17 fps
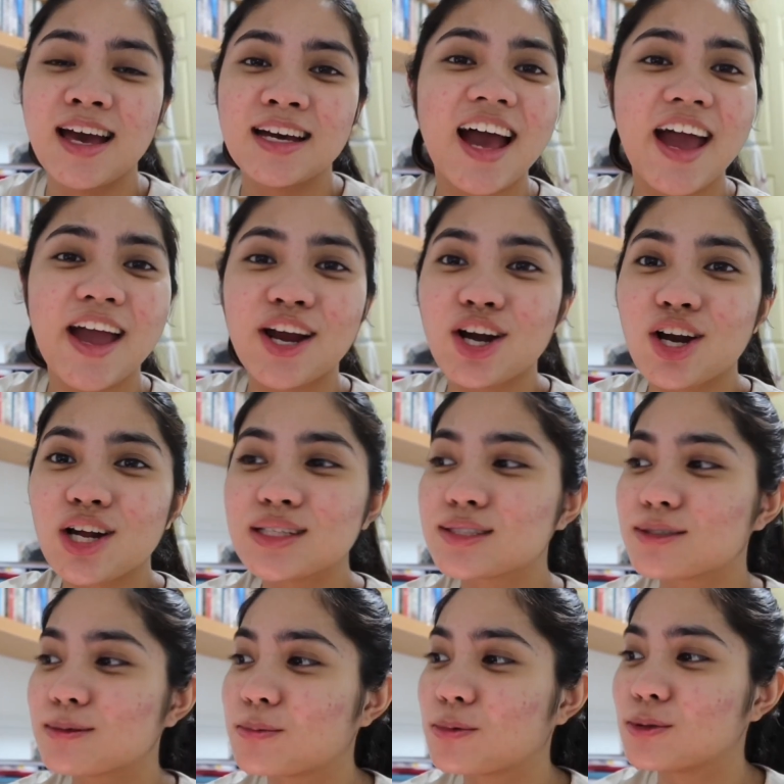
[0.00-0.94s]
Ira is
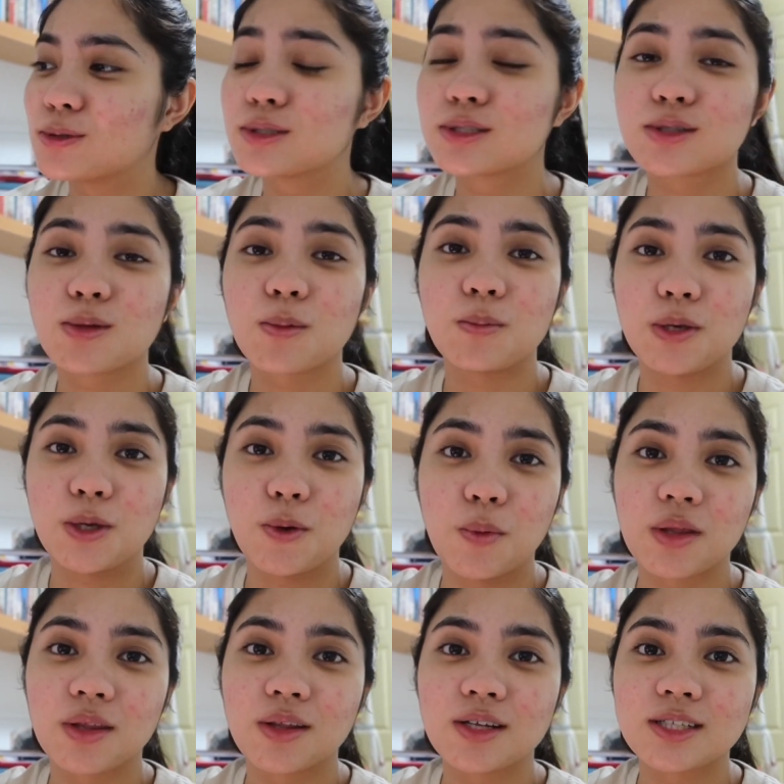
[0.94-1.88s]
supposed to be
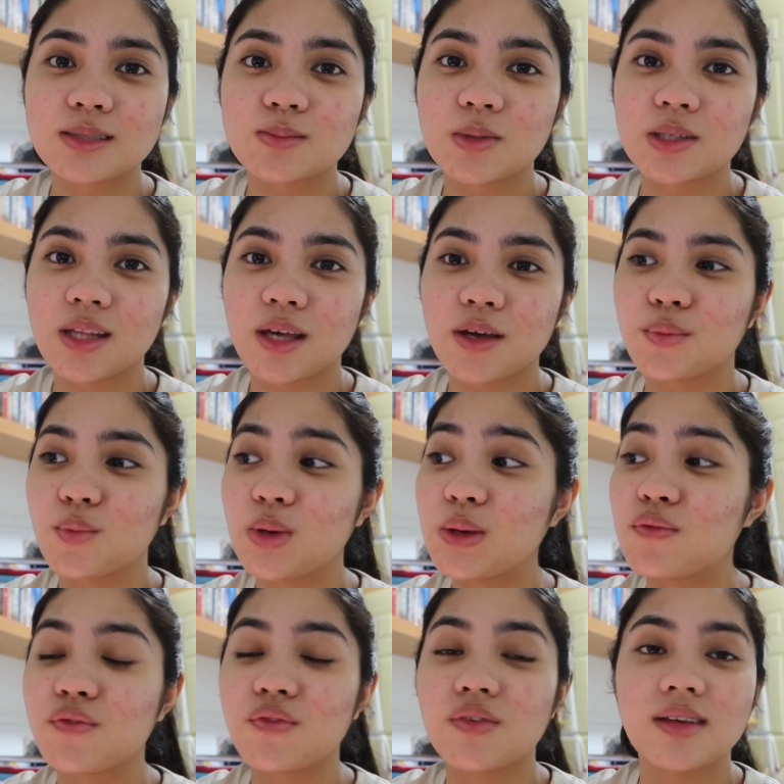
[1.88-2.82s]
with us, but
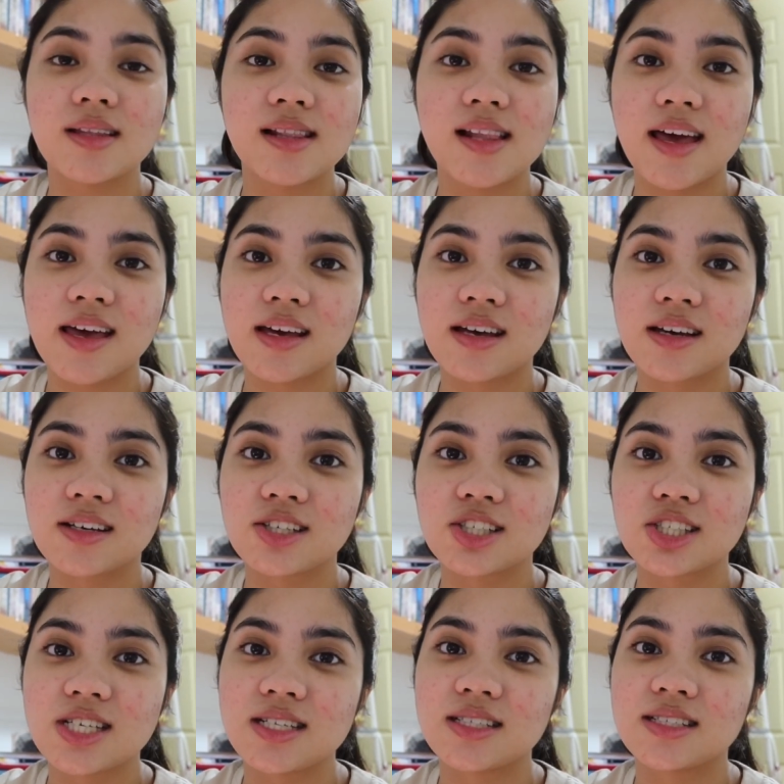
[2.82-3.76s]
we feel like
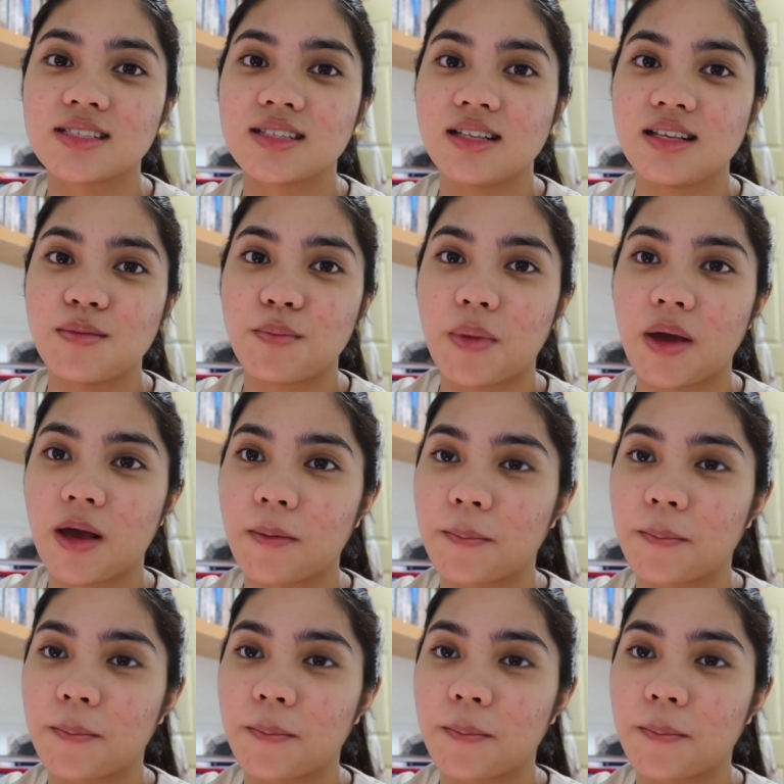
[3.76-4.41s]
she's sleeping